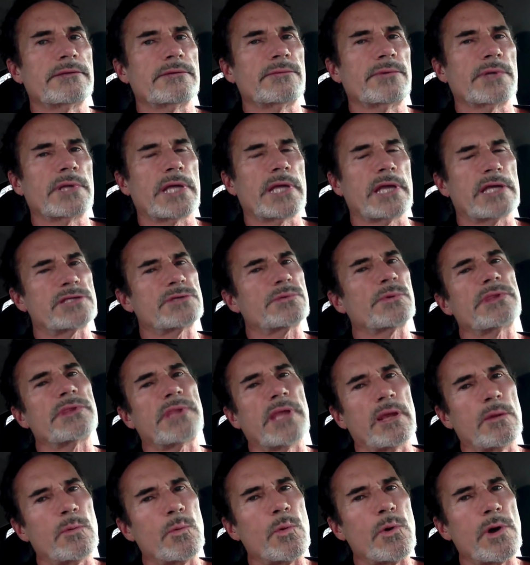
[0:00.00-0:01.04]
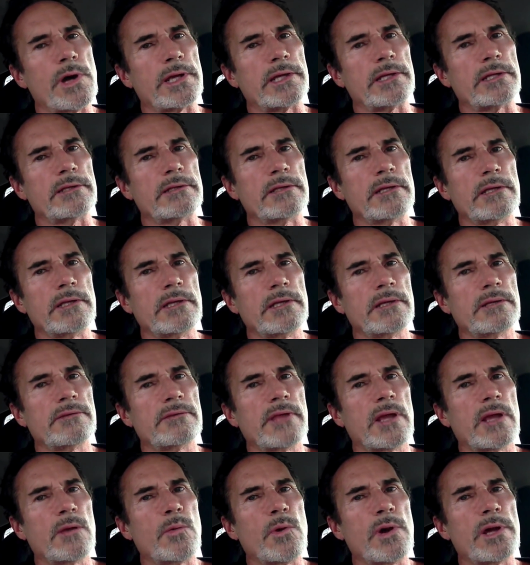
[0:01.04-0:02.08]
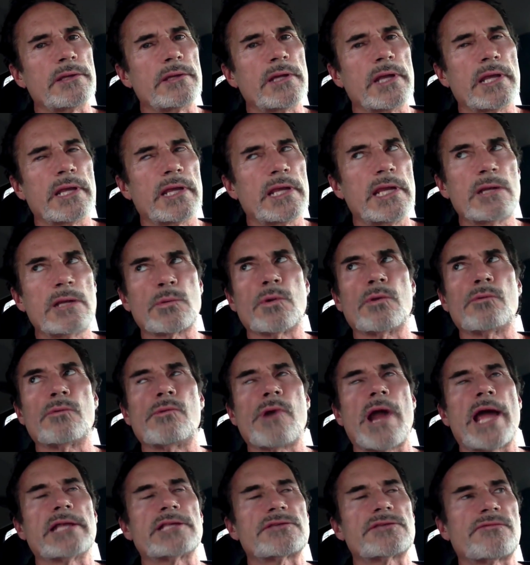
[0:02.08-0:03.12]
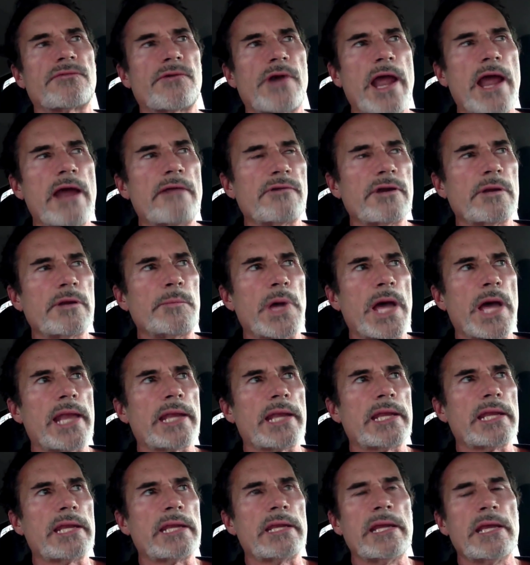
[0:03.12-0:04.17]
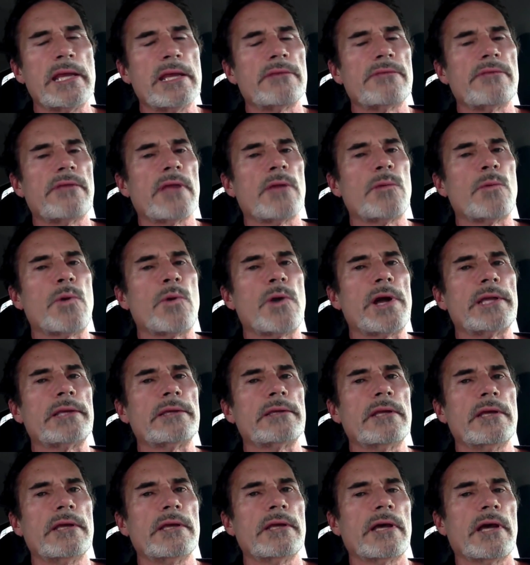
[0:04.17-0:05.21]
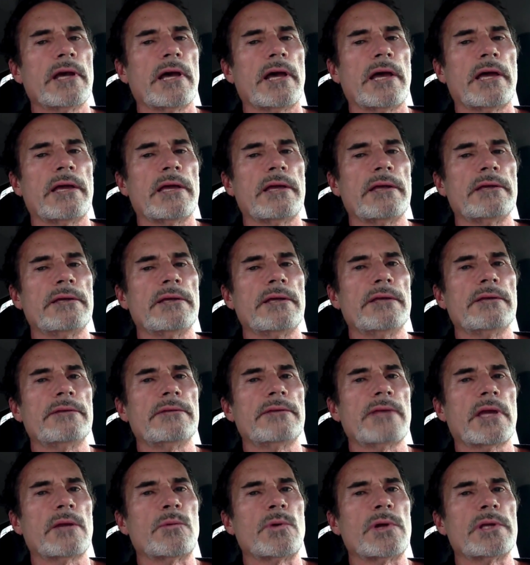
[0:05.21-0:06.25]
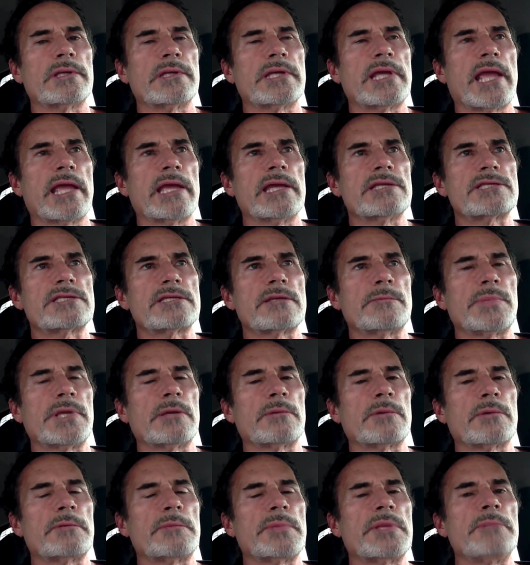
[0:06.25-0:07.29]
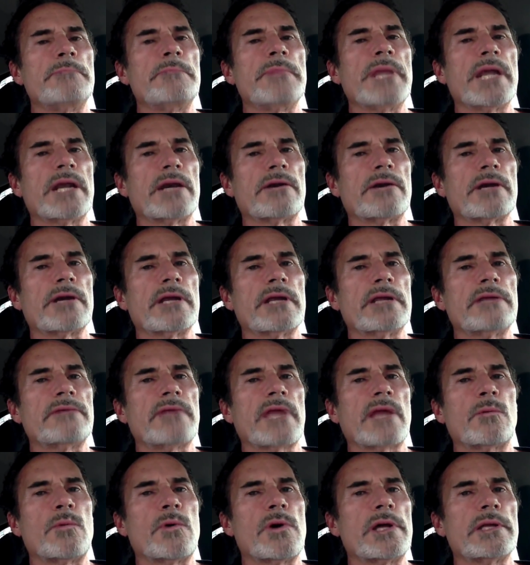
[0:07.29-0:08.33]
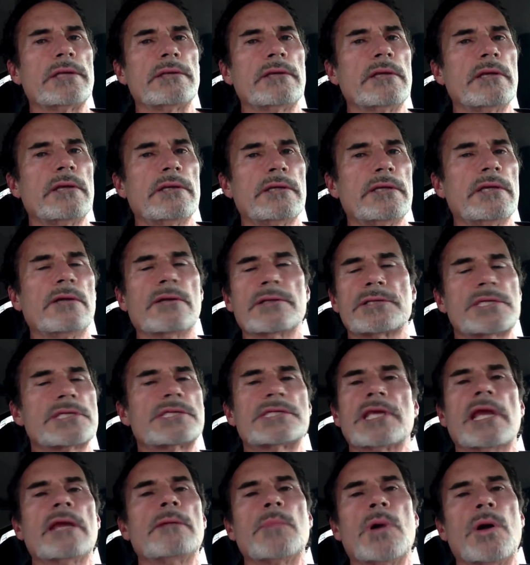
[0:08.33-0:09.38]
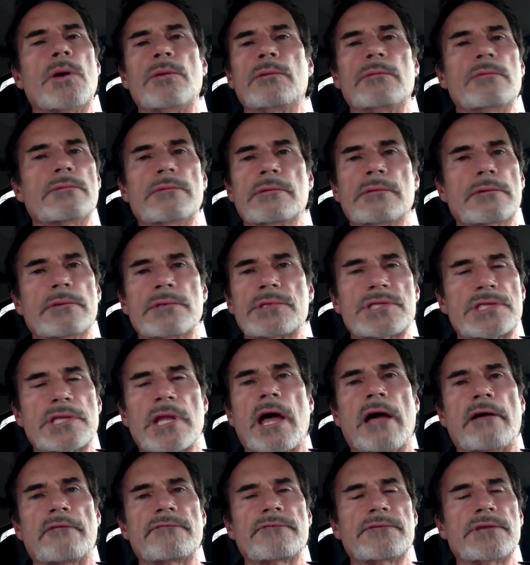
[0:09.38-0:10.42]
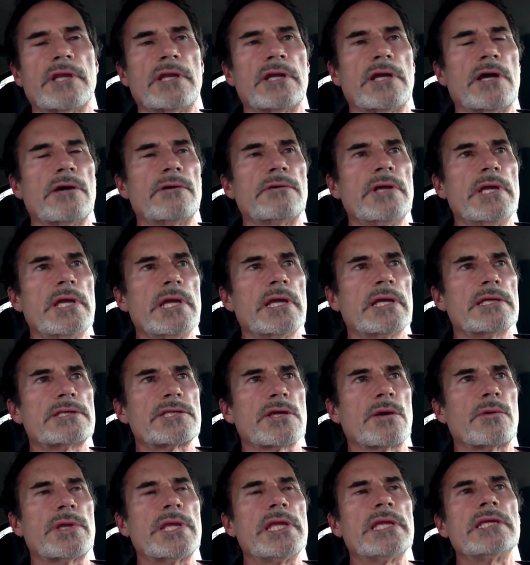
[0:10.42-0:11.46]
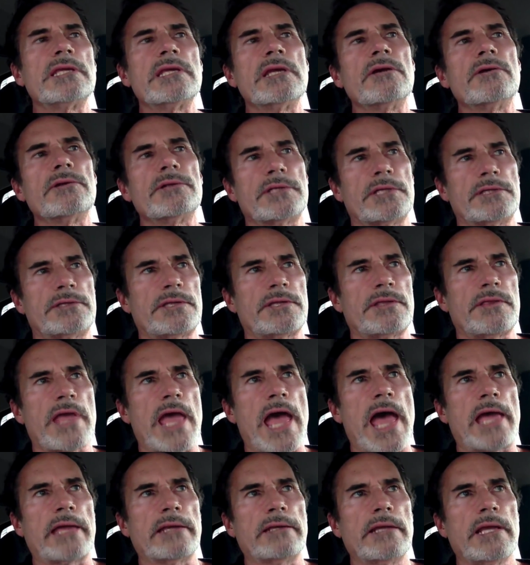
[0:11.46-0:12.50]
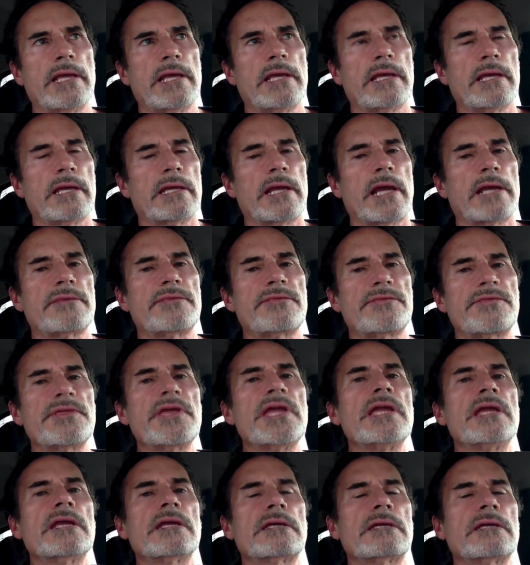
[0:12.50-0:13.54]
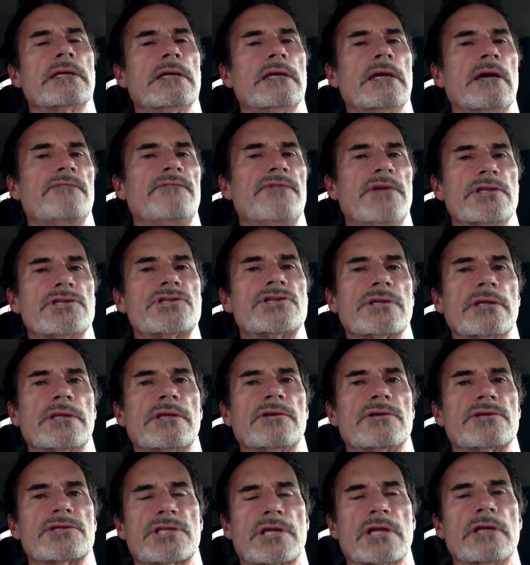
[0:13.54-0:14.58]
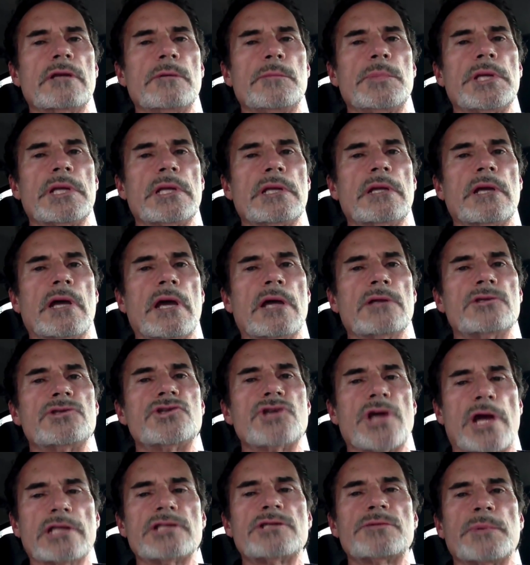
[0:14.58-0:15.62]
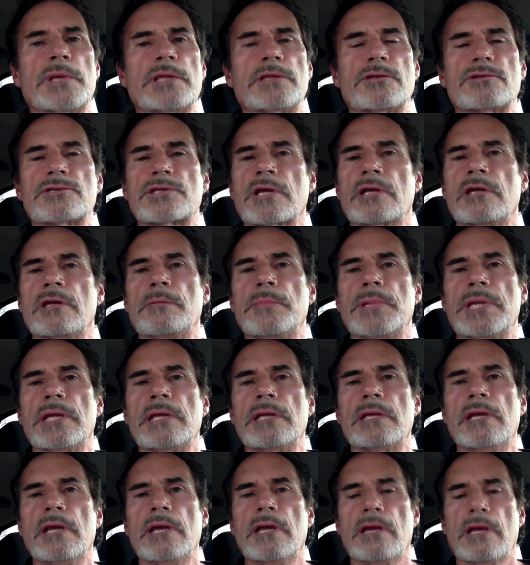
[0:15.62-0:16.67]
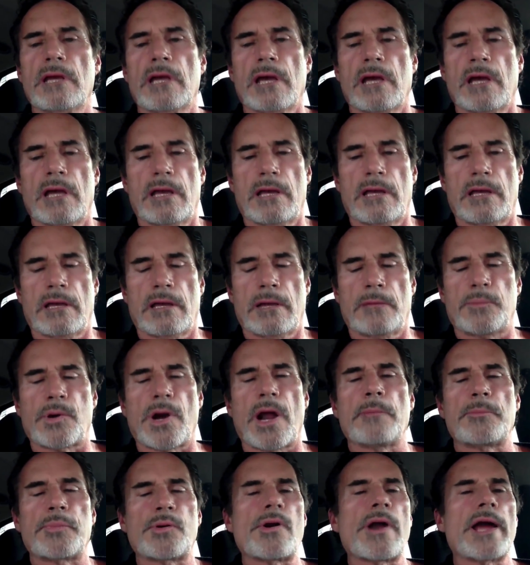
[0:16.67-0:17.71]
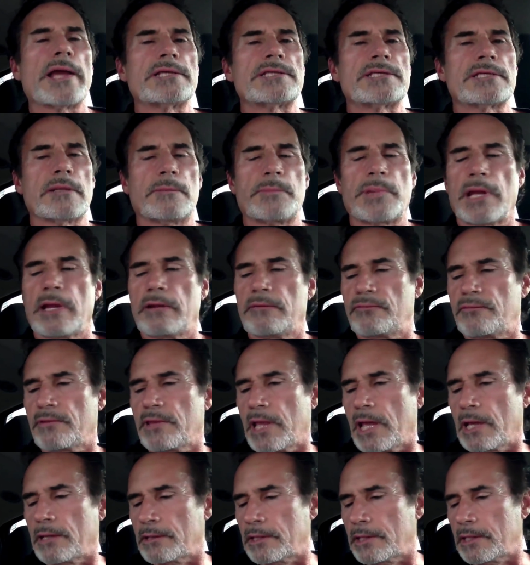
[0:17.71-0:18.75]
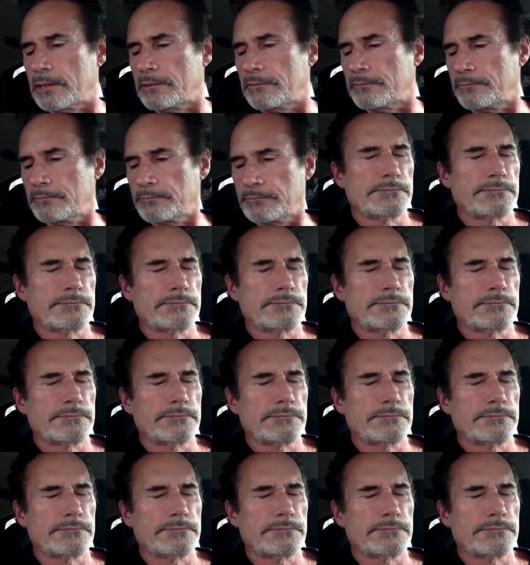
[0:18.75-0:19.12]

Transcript: Well, guess what they wanted? They want equal rights for everybody. They want uh, they want gays to be able to be married. They want you know it's the same old stuff, you know. And so he yielded to that. And I think eventually there's going to be a judgment. There's going to be uh, a, a price to pay for that, Lynn.